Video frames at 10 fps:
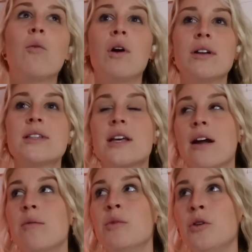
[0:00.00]
want a
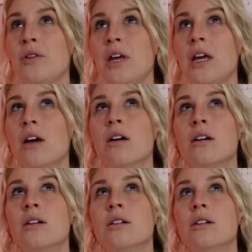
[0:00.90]
scary movie
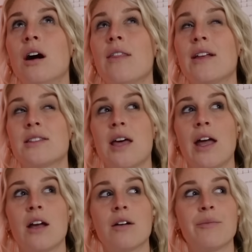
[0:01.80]
that's
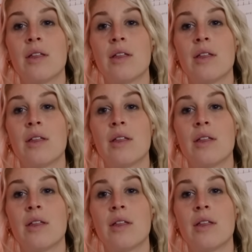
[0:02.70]
like,